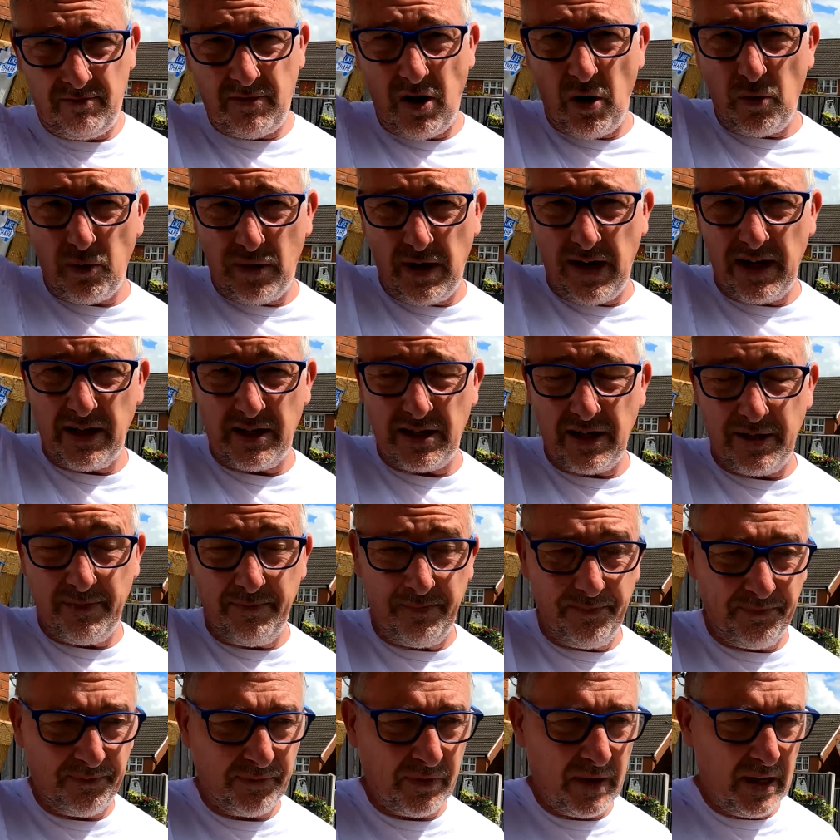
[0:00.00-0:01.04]
oatcakes in.
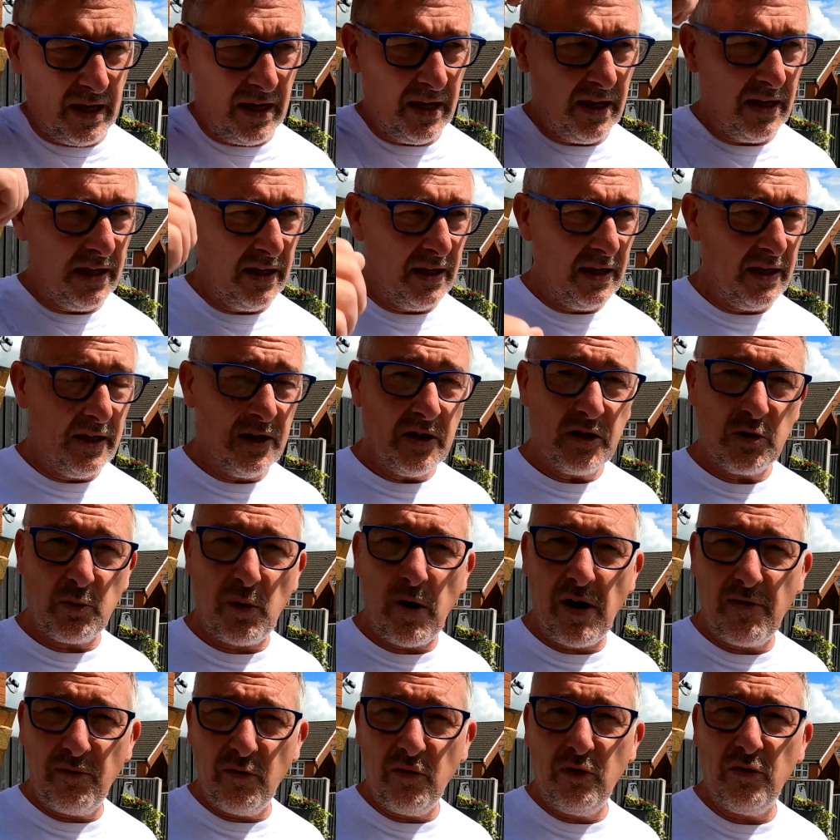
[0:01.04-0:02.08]
So
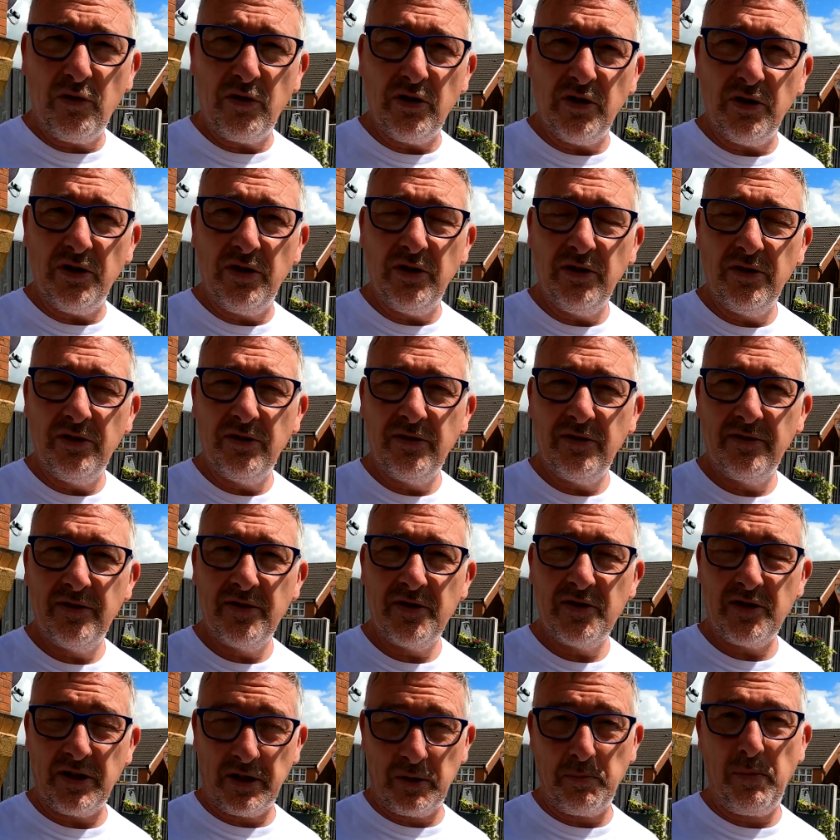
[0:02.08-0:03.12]
I've ordered
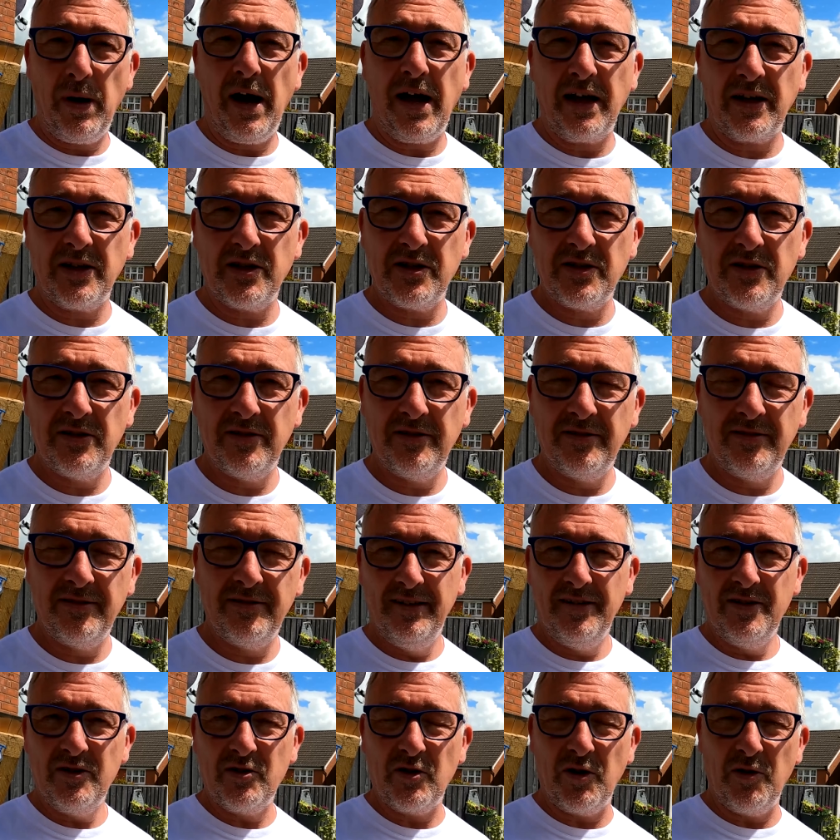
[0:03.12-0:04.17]
6 packs.
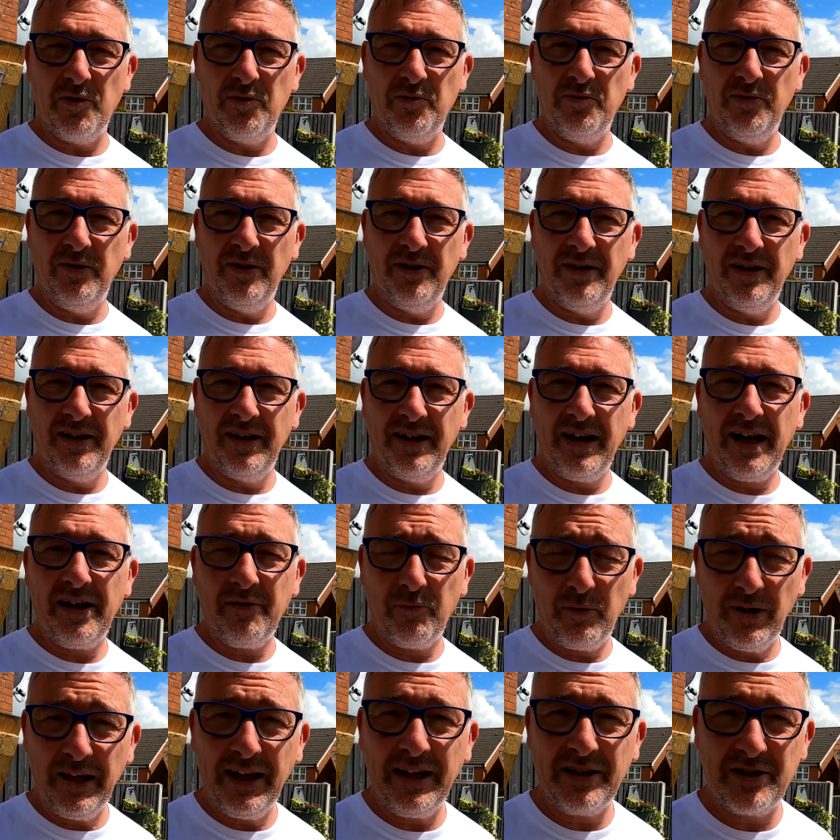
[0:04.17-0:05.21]
So
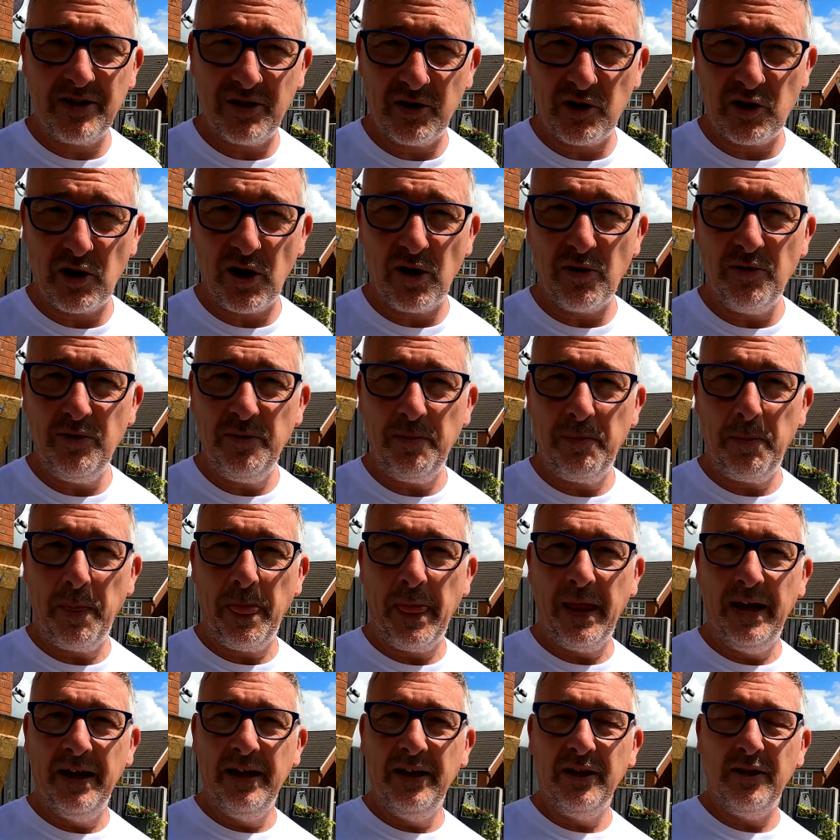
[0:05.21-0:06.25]
when I get to the show,
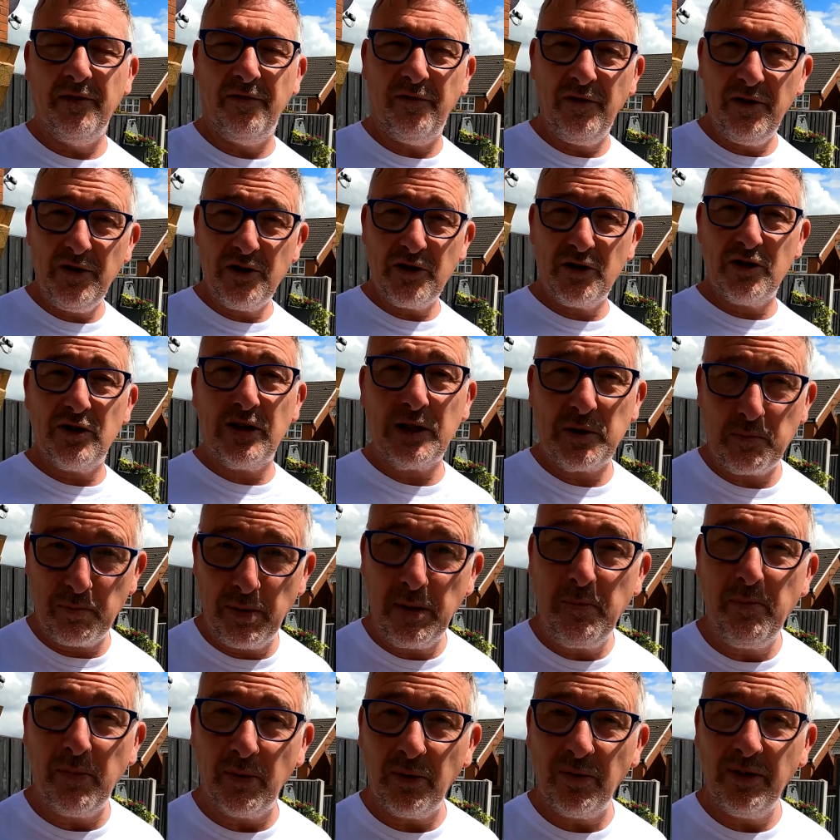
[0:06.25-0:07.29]
the first 6
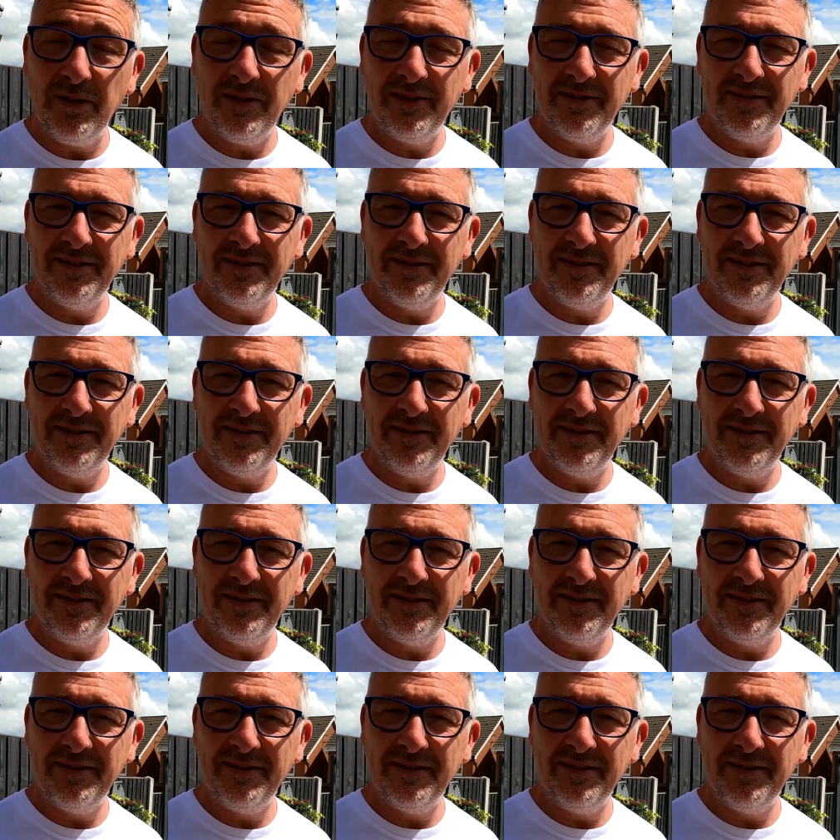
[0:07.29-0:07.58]
people